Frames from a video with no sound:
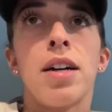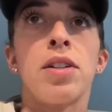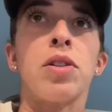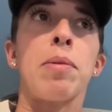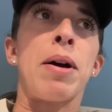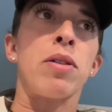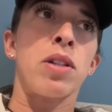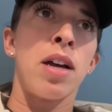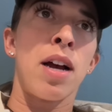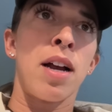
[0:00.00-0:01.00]
I took him
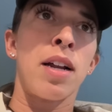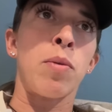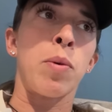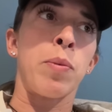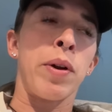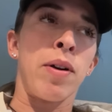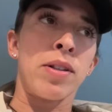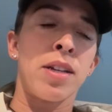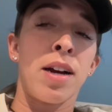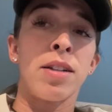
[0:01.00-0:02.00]
outside. And when we were
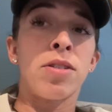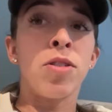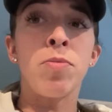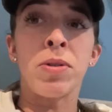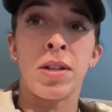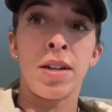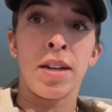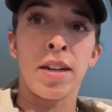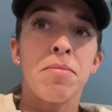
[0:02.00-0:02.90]
outside, Snoop was eating